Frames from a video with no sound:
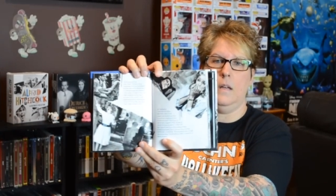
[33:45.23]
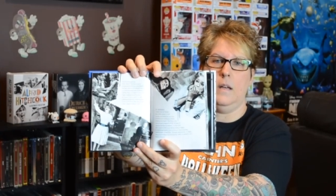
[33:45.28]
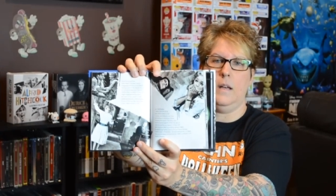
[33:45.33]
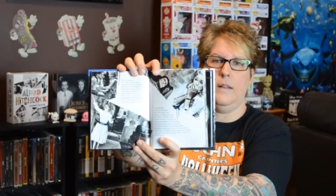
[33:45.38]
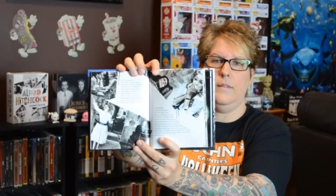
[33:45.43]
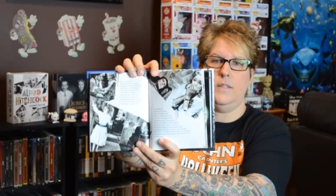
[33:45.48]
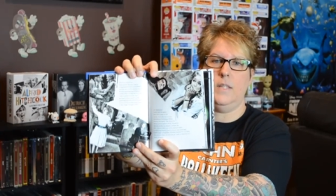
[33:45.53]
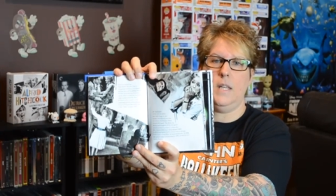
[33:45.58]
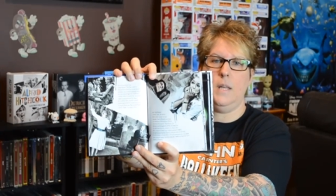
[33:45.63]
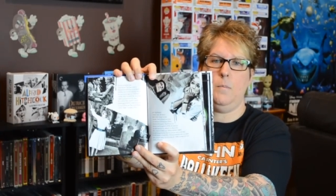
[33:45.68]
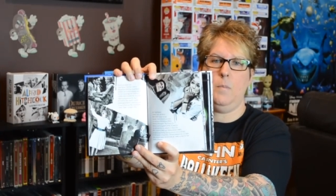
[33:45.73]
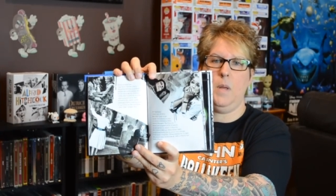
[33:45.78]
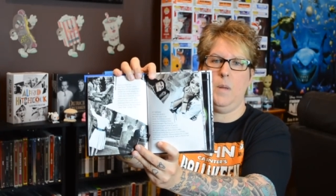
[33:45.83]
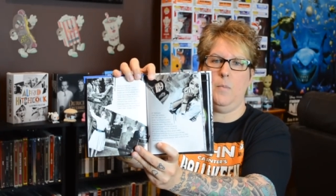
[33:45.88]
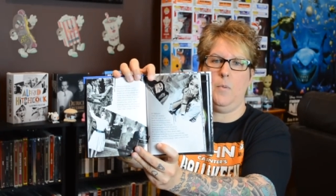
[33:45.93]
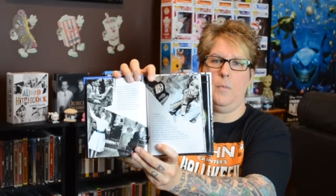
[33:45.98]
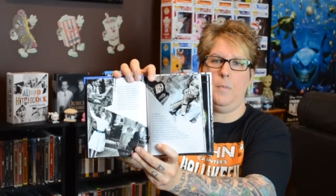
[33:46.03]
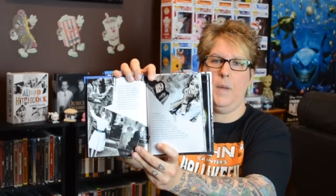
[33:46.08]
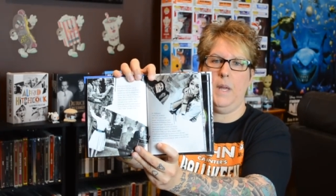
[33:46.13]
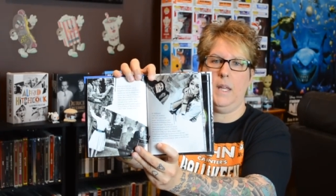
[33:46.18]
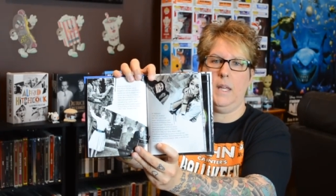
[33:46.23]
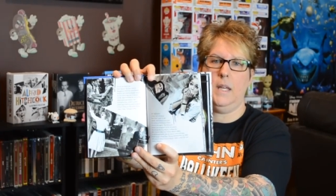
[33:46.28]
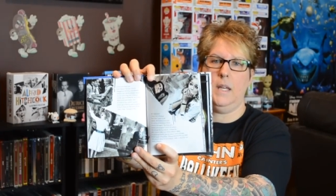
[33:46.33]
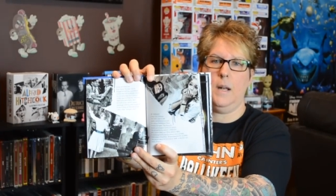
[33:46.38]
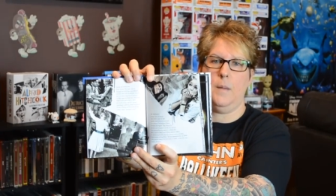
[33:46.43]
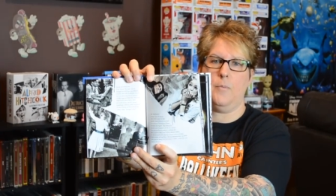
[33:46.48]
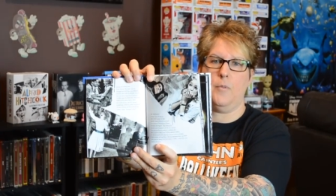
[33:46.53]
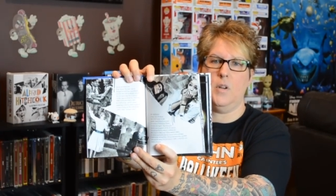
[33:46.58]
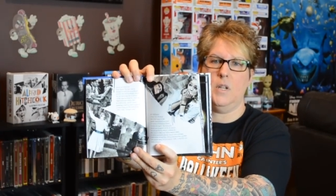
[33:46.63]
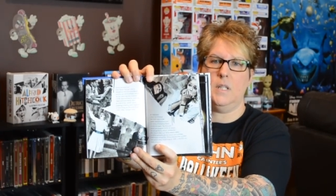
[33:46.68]
I've seen people picking it
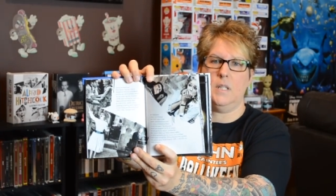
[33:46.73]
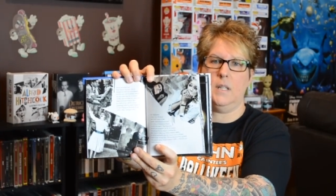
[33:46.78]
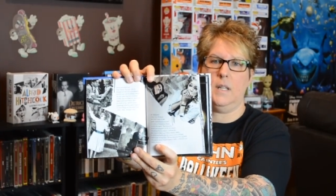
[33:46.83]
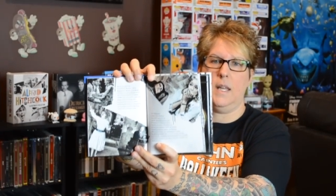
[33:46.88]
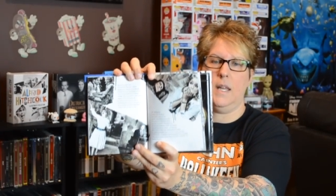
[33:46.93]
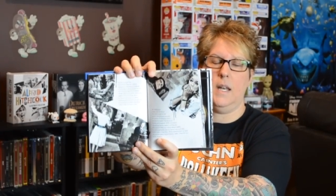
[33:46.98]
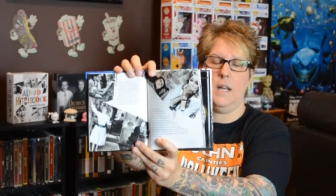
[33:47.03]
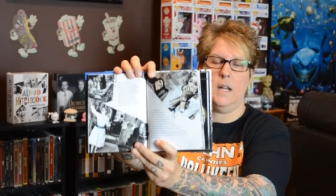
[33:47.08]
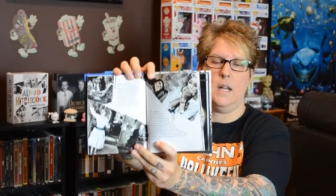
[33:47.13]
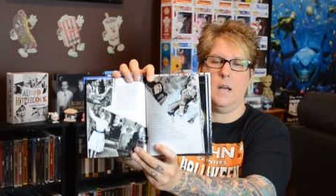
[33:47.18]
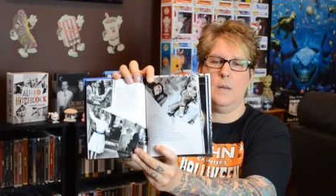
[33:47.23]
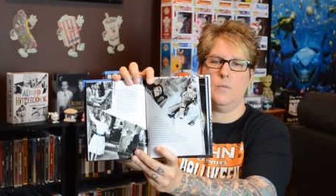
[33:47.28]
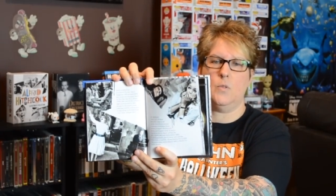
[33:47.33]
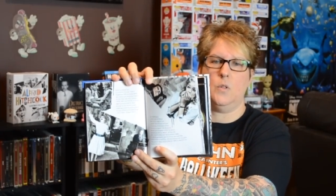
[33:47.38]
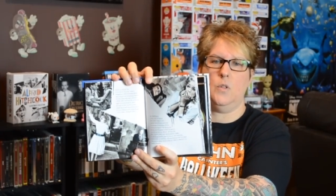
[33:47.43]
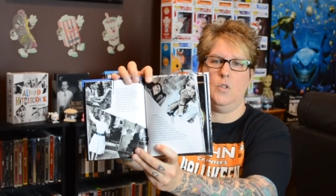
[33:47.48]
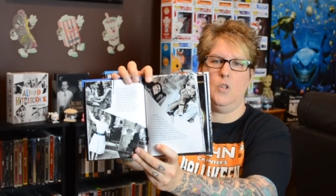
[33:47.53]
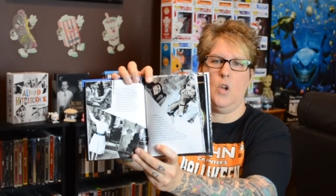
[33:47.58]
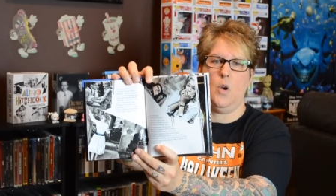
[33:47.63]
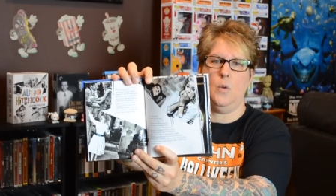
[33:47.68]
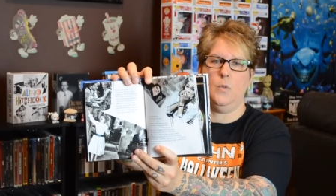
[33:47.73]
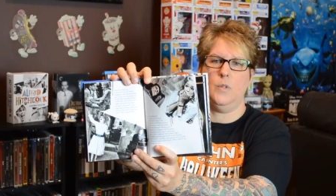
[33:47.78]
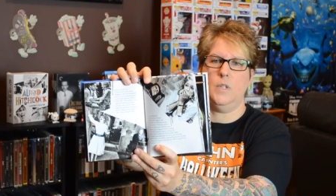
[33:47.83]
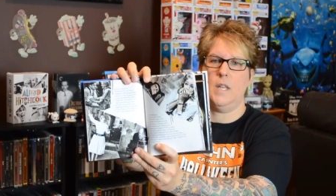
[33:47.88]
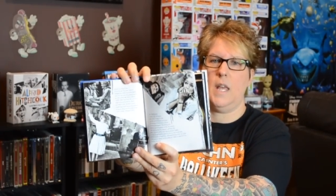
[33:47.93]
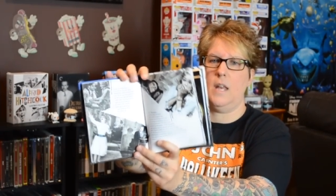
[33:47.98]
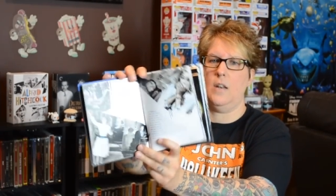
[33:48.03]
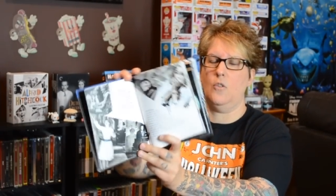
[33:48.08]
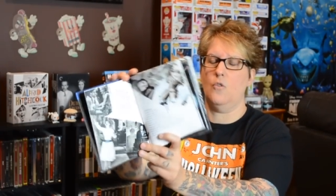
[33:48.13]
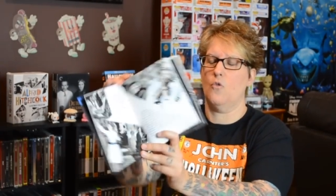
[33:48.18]
up recently, and it comes with
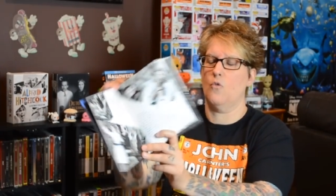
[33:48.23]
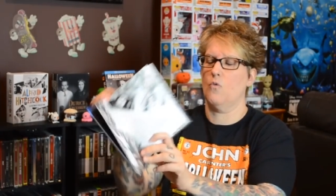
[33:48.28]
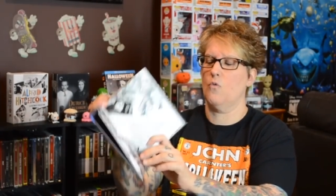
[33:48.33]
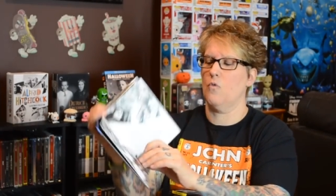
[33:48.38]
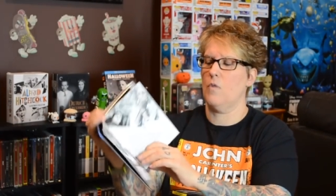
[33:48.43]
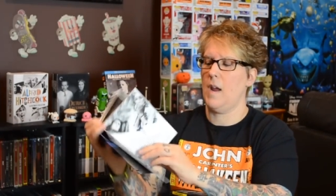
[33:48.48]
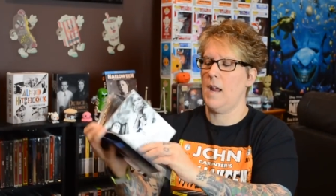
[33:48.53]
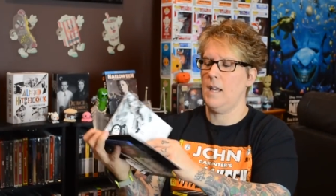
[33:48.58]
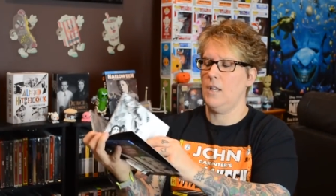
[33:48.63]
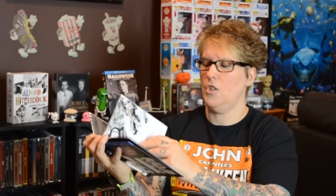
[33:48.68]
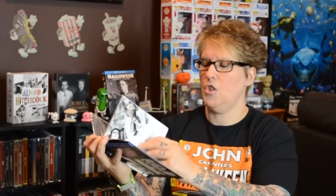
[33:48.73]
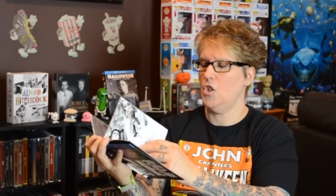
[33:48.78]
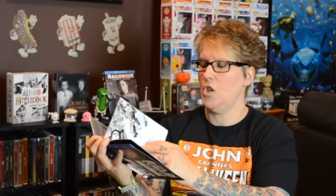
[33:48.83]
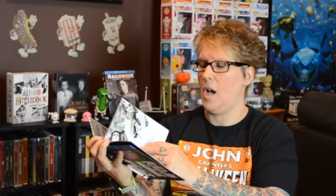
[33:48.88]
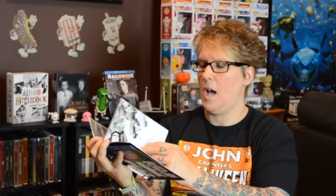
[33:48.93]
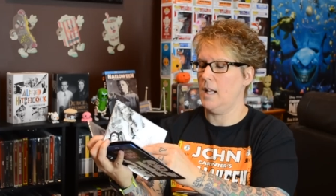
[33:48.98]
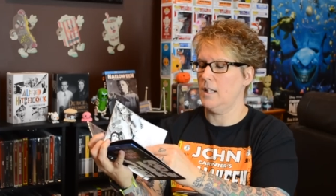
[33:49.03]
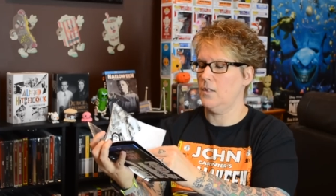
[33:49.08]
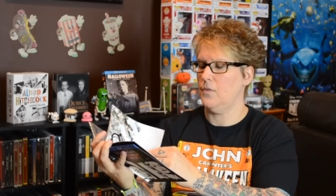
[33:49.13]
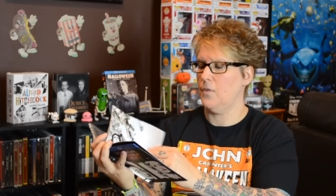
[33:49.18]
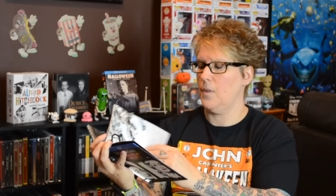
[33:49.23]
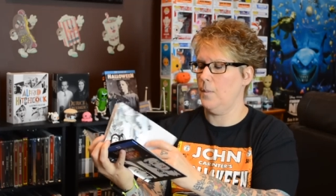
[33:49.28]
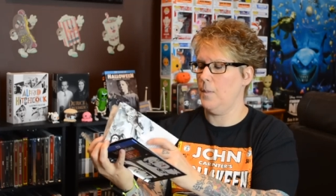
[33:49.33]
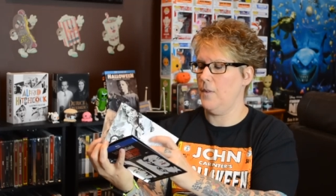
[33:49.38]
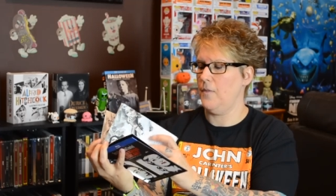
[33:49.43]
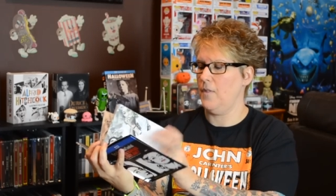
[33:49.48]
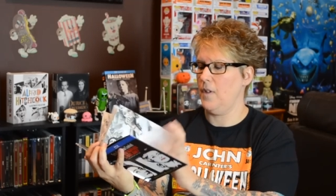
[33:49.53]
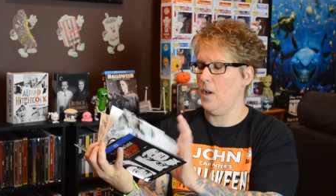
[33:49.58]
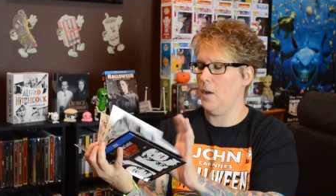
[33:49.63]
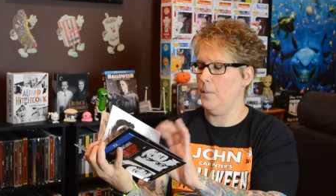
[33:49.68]
notes and great shots from
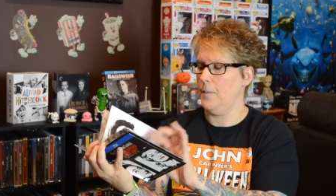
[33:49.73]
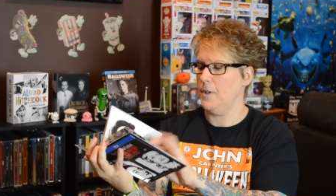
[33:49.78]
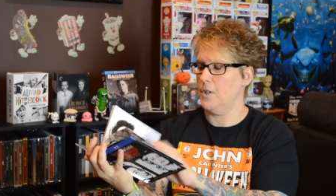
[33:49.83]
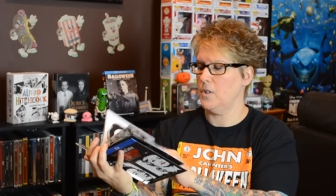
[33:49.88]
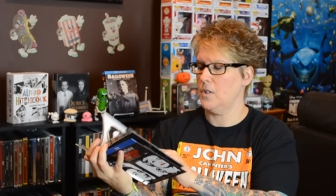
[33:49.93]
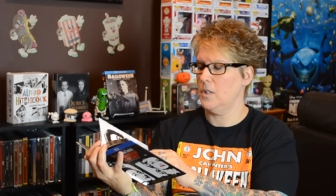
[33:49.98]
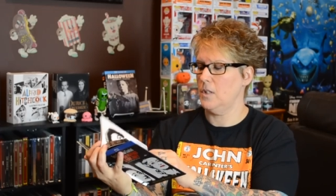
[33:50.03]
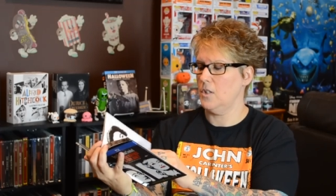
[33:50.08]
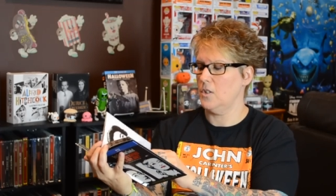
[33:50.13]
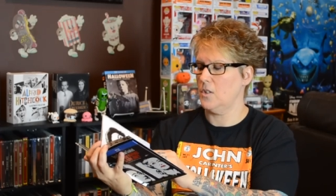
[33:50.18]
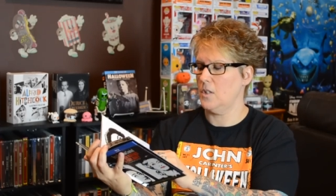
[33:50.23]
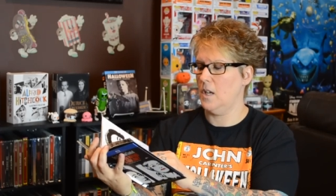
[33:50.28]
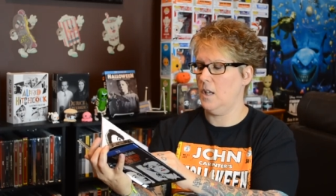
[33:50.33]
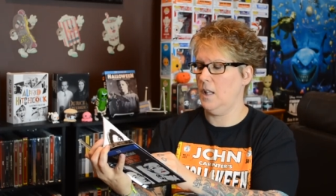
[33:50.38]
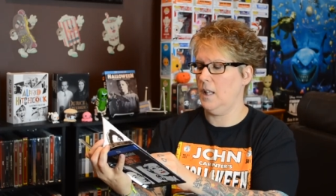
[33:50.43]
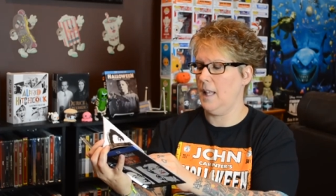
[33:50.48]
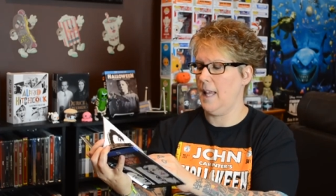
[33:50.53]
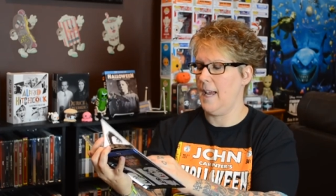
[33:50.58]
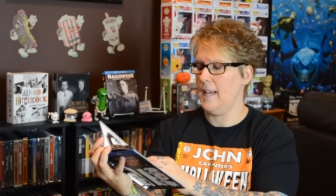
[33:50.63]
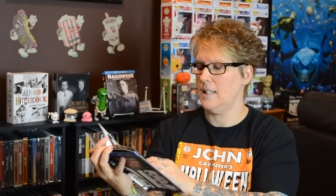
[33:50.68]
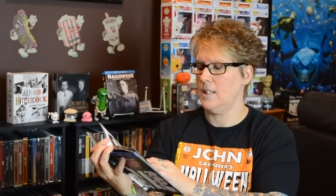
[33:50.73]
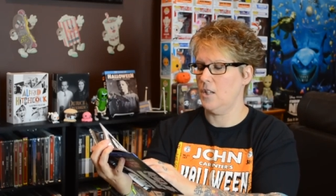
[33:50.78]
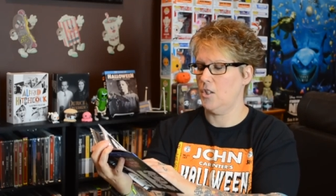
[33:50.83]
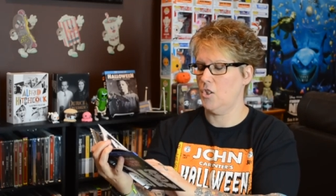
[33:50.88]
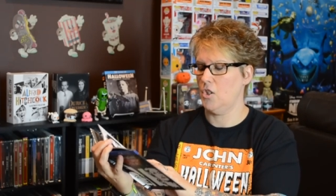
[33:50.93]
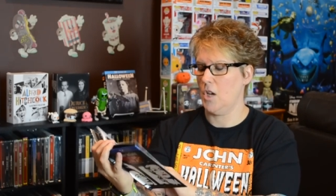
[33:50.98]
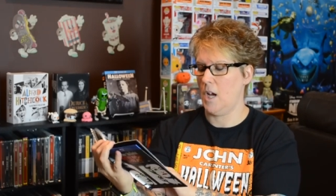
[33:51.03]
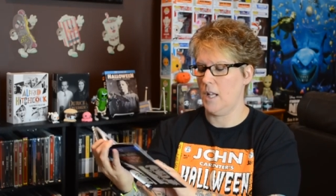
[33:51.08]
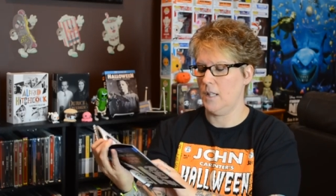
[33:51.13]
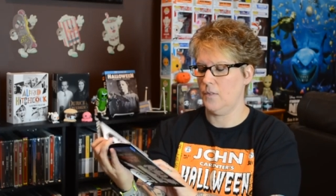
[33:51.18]
the film. There's just classic
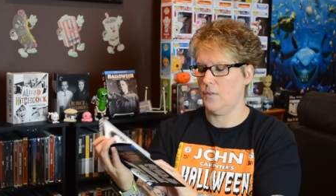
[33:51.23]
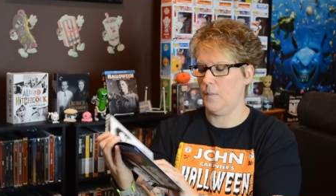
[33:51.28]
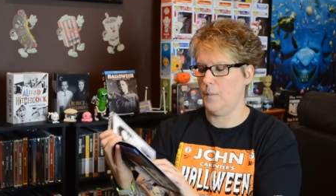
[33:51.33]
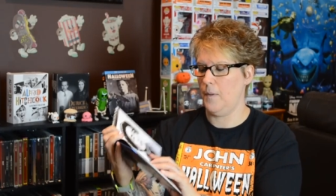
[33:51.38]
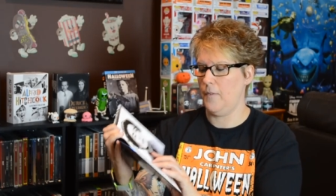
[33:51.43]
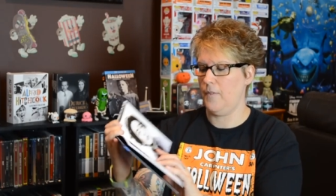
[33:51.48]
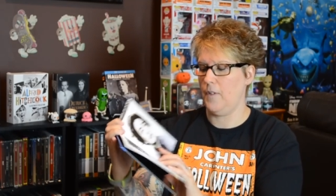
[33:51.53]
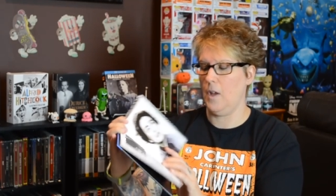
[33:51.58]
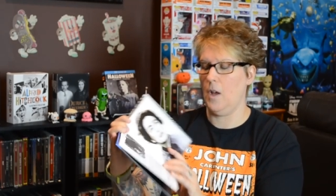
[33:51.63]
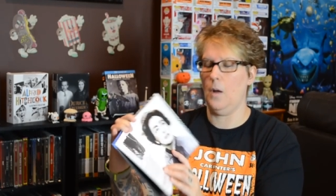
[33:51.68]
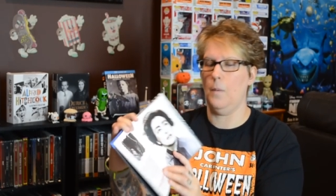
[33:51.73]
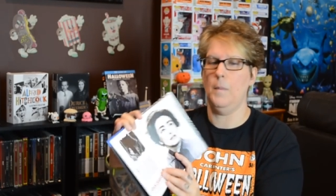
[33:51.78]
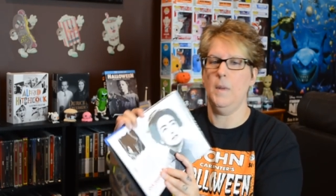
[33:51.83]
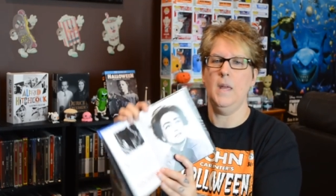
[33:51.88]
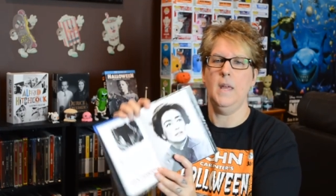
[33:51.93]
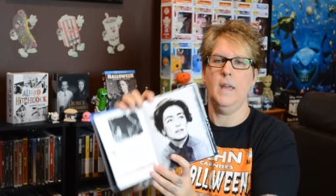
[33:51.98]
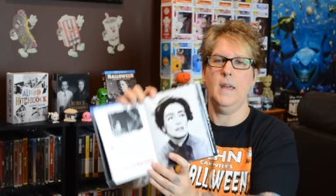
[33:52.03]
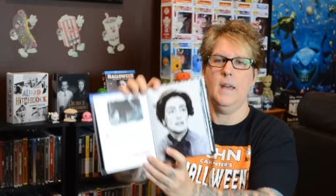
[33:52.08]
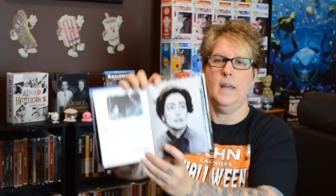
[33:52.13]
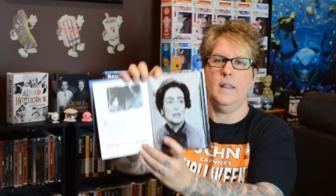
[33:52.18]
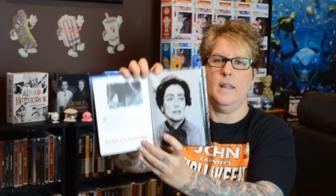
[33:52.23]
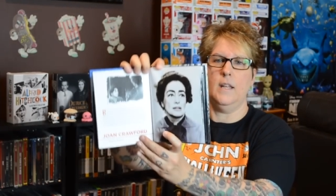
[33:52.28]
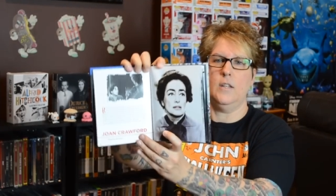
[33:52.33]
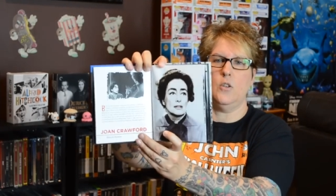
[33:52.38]
shots from the film. They